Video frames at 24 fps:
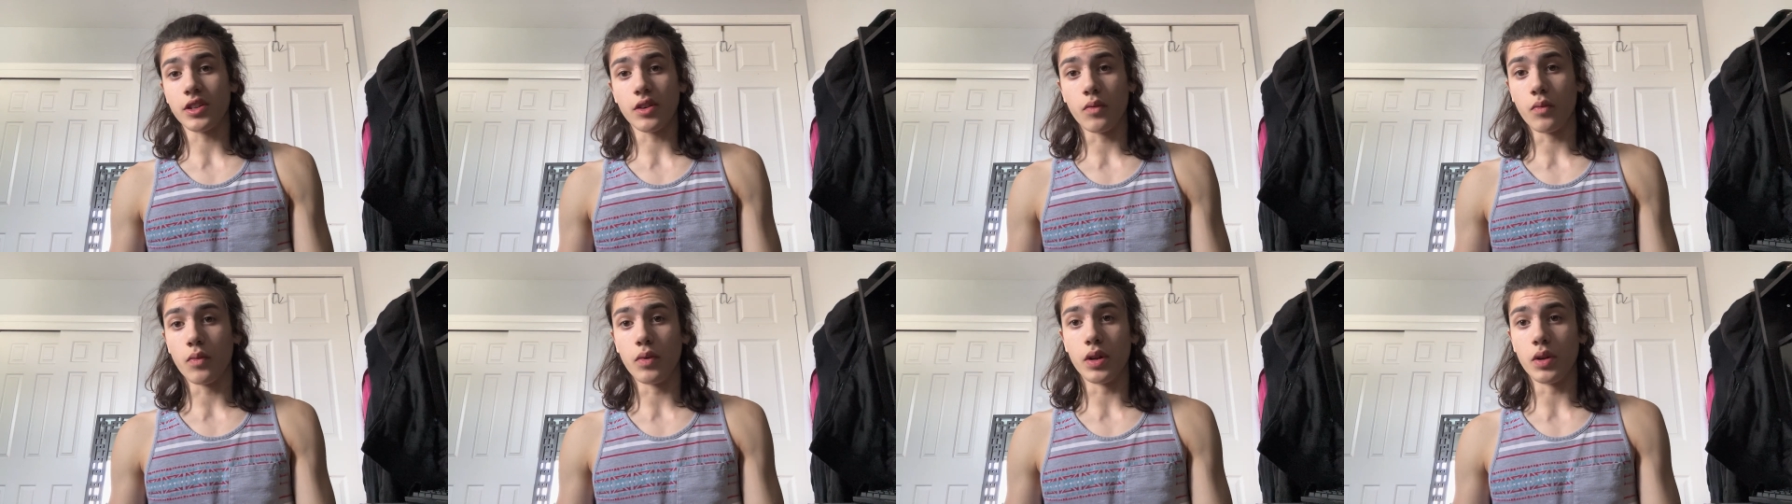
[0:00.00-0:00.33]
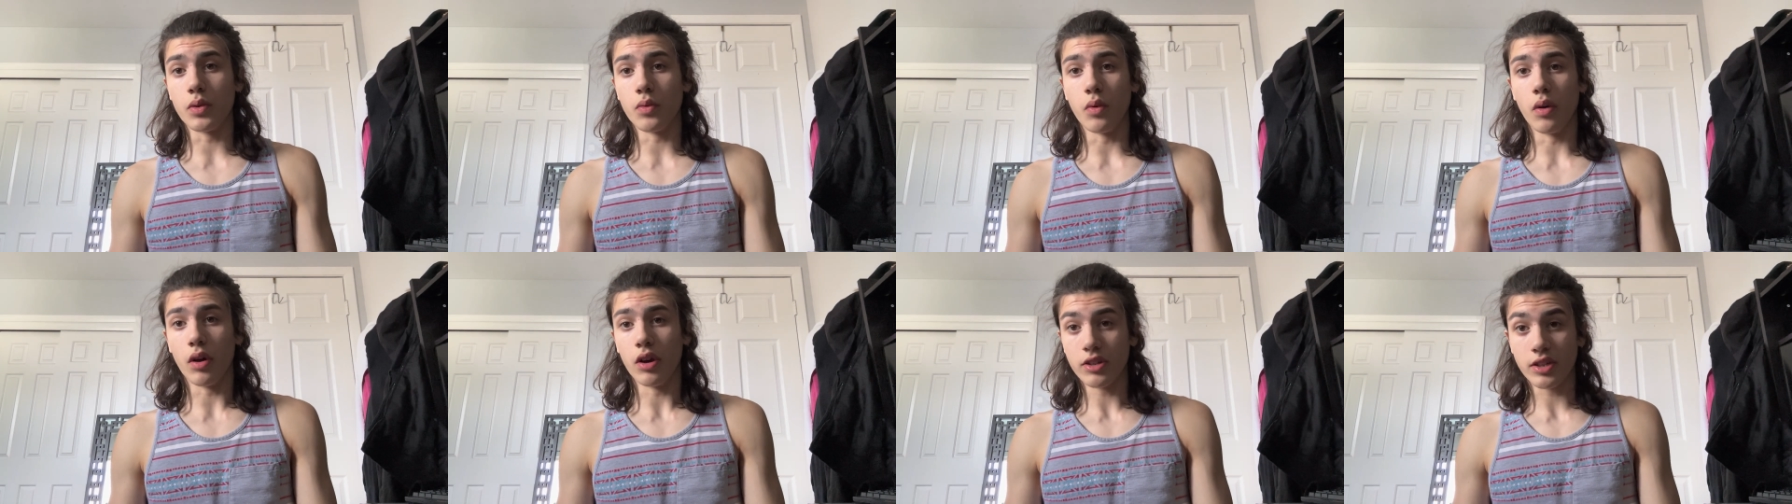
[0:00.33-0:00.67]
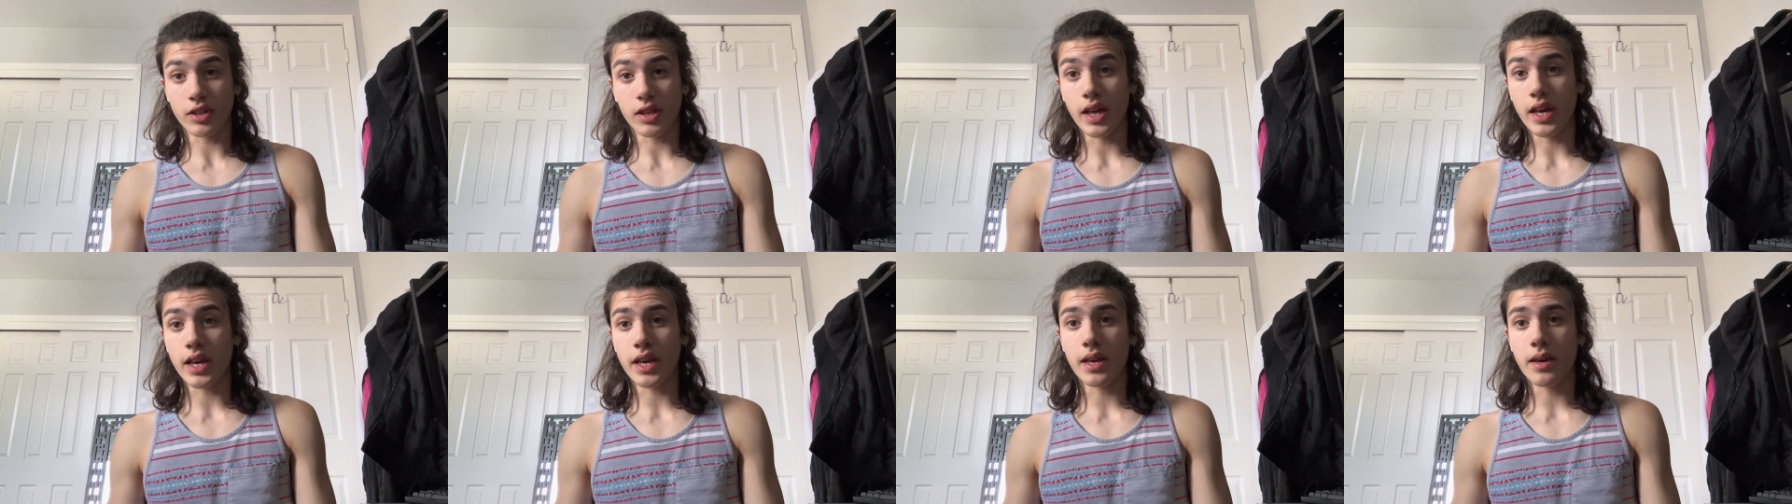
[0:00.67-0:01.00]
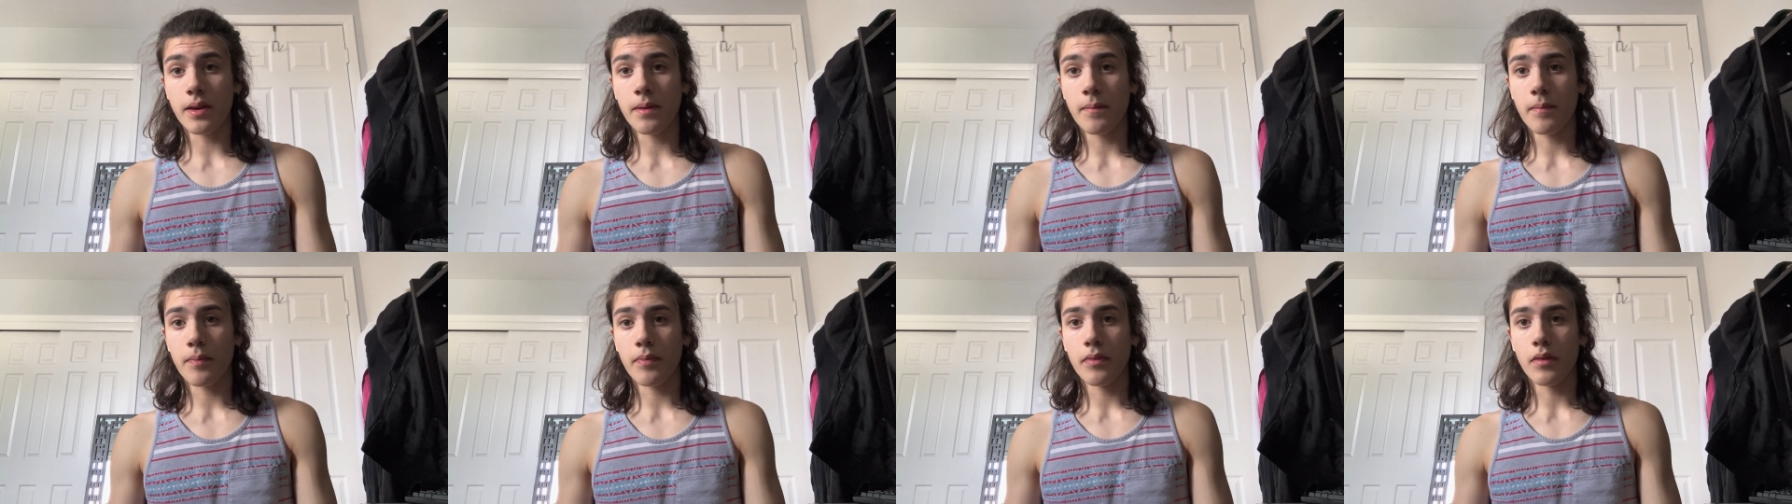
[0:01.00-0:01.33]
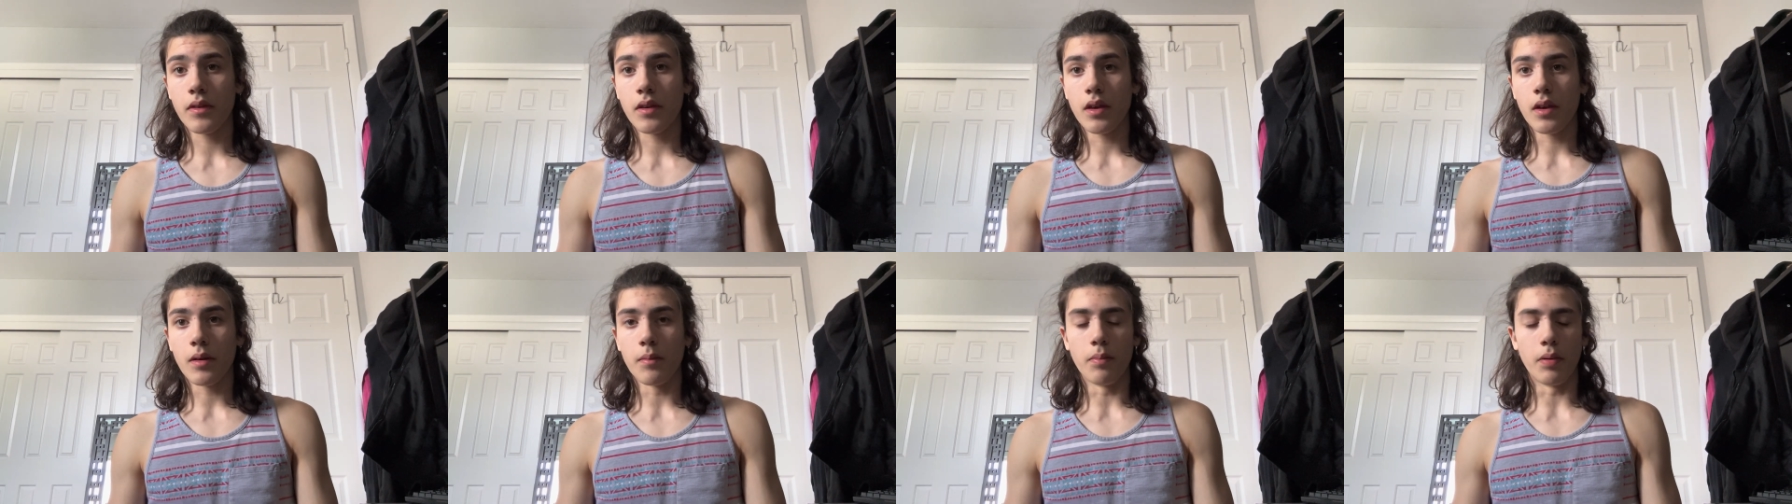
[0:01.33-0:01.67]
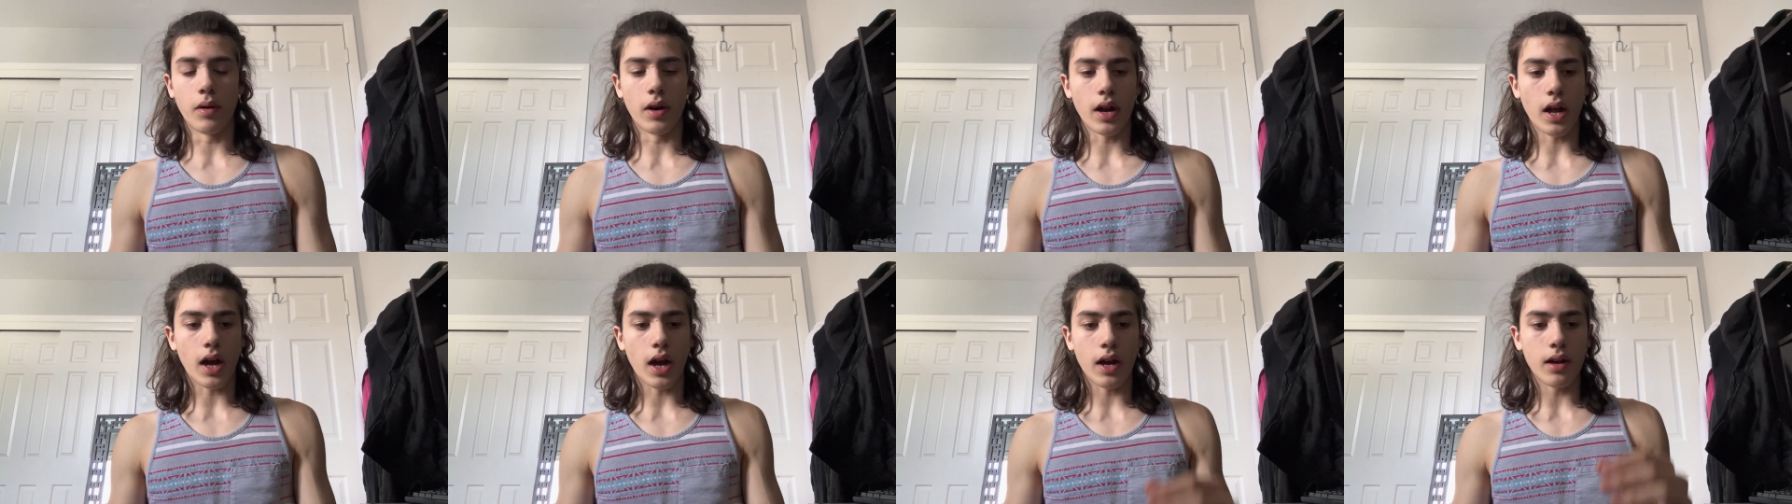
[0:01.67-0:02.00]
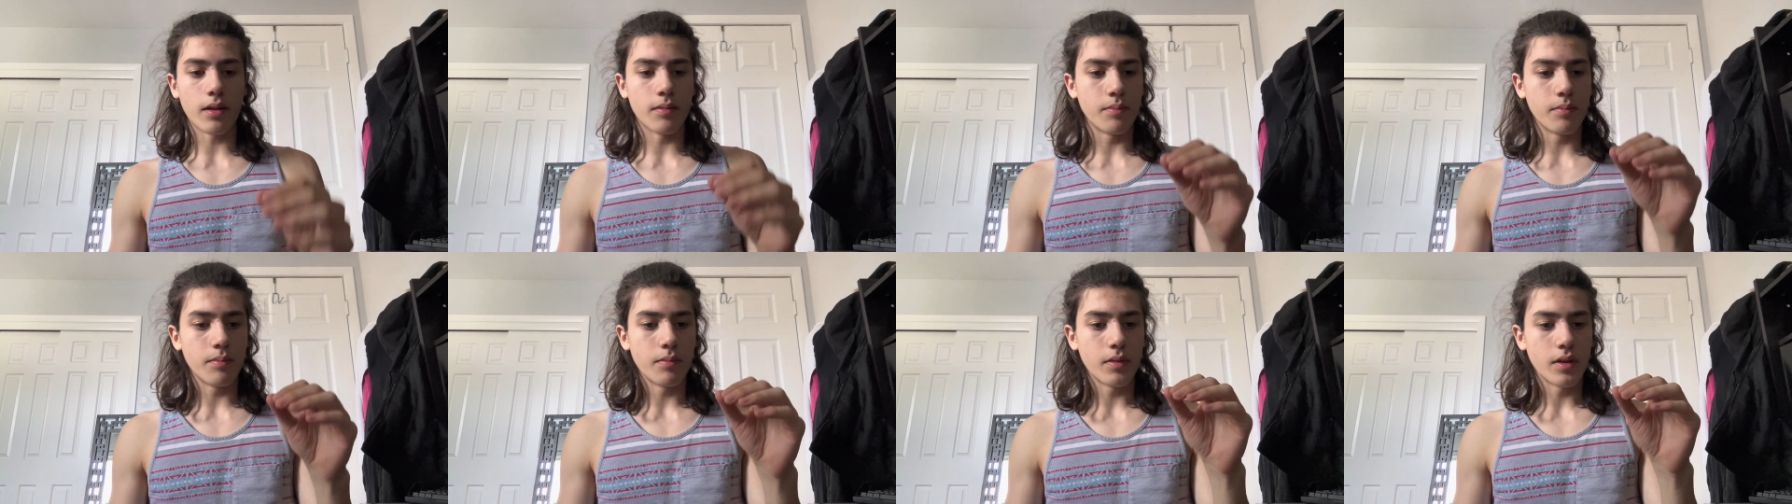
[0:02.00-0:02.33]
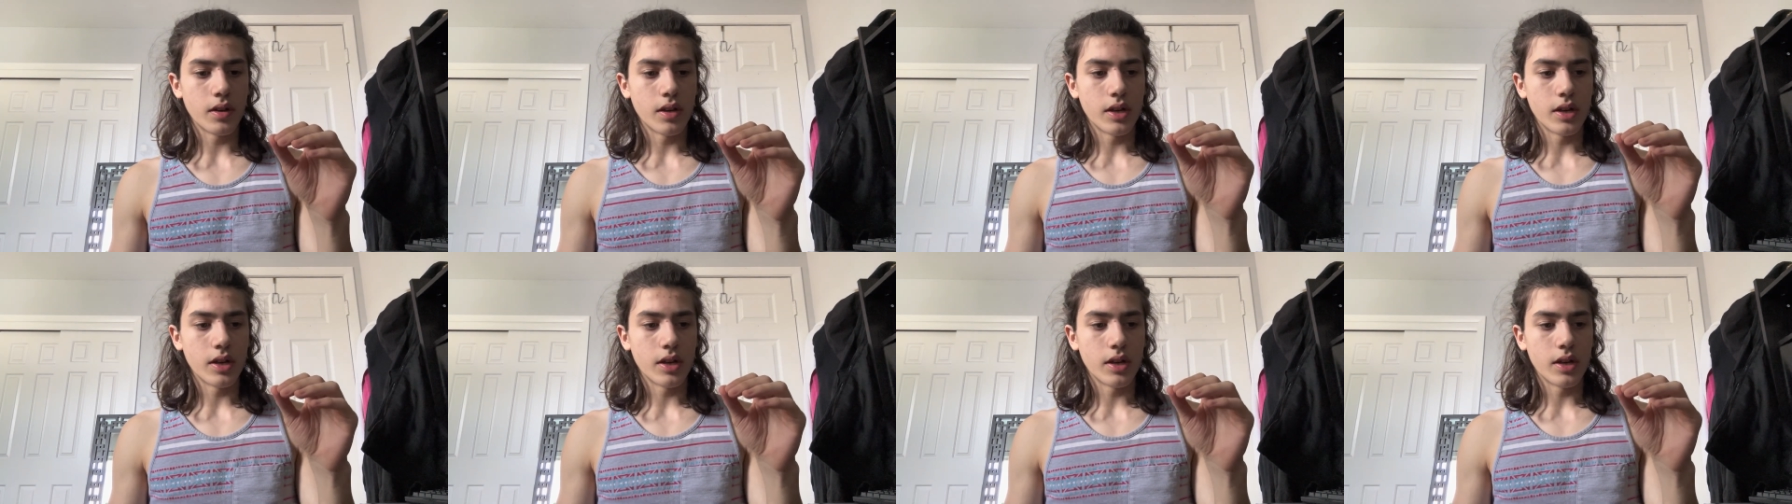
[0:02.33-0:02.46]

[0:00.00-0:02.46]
what it was like, but I'm